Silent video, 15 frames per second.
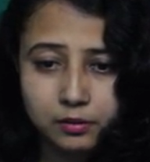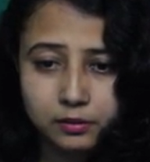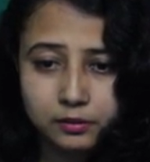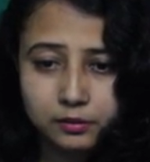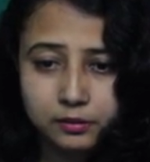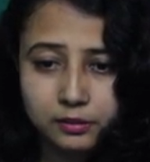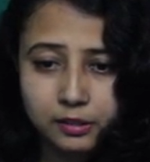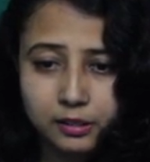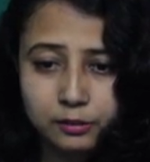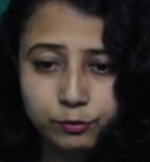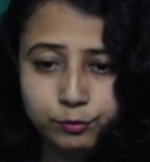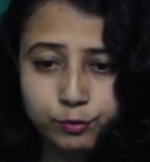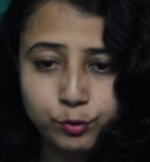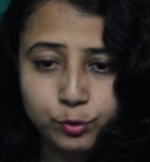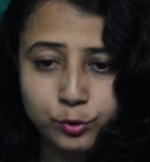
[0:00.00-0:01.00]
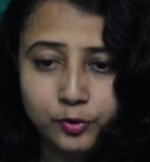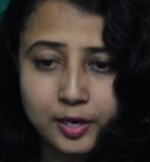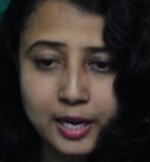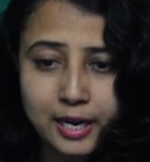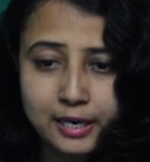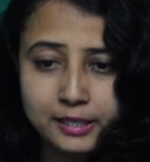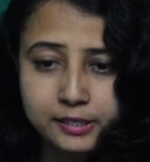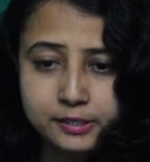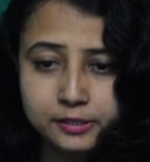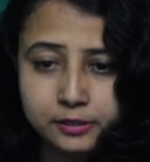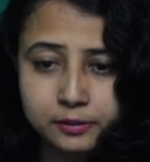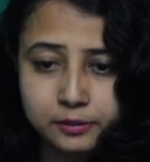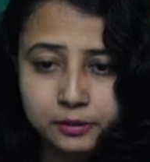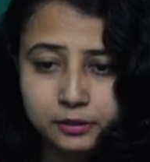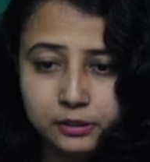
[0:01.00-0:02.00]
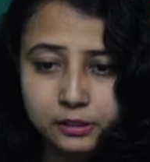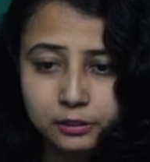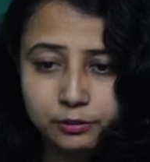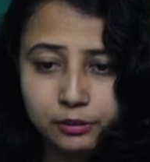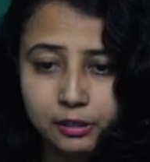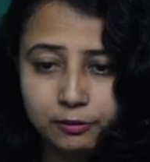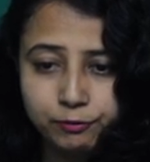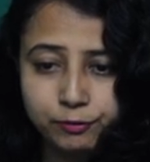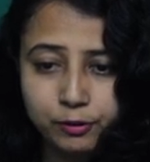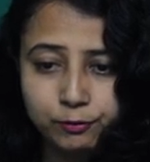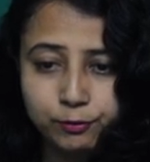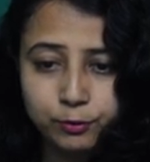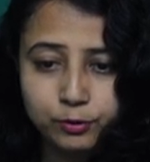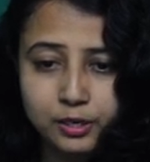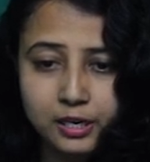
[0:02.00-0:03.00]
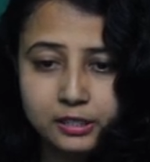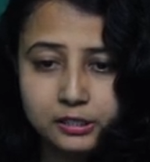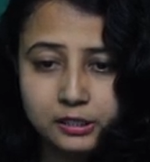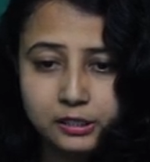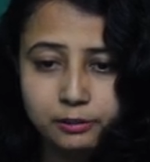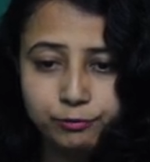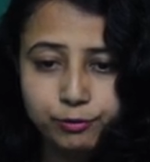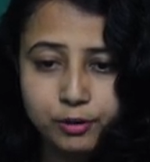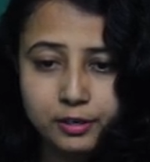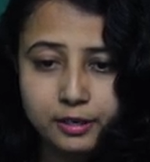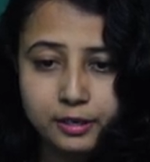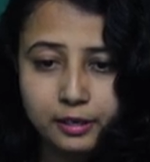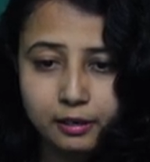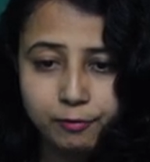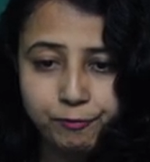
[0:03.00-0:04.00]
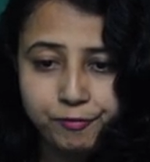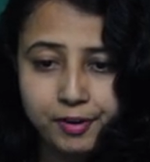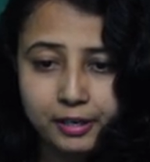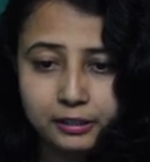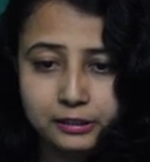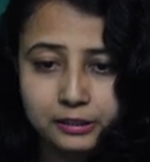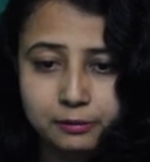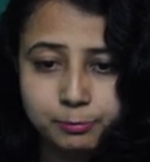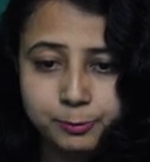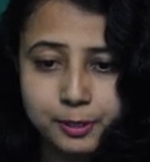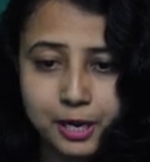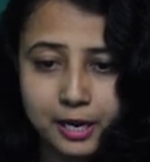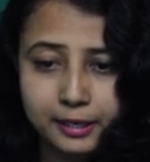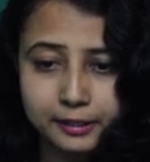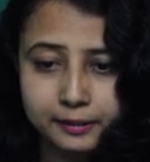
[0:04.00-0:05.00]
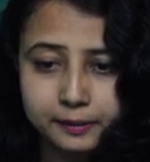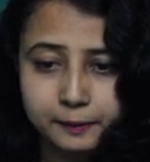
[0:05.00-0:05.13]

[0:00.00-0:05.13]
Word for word: then fluoride E F for fluoride, E for effective diet.